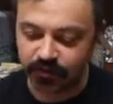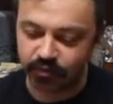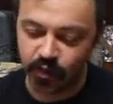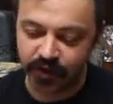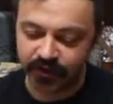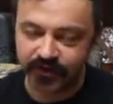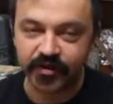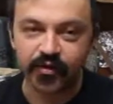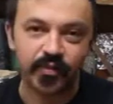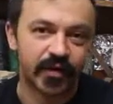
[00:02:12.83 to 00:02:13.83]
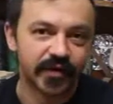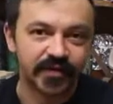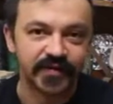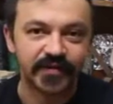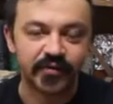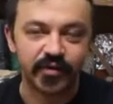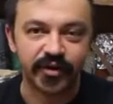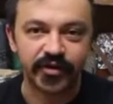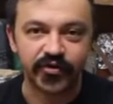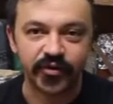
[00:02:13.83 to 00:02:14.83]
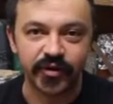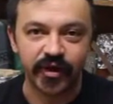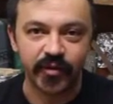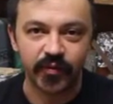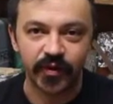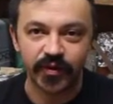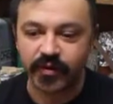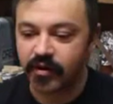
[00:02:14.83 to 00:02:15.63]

while it's a slower process, it's one I enjoy a lot more.